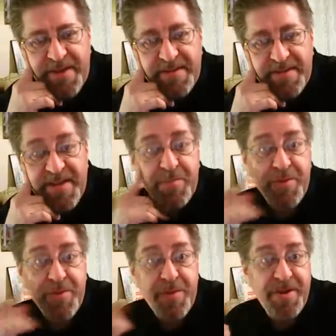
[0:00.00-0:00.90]
things like
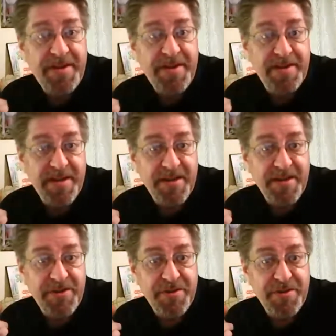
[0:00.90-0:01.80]
pre-printed
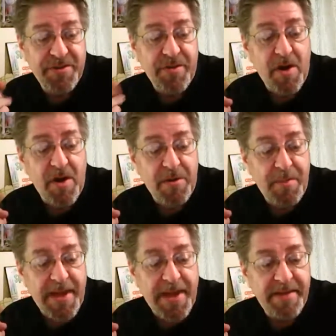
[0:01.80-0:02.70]
signatures or auto
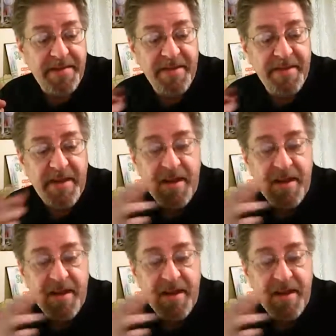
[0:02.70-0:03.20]
pens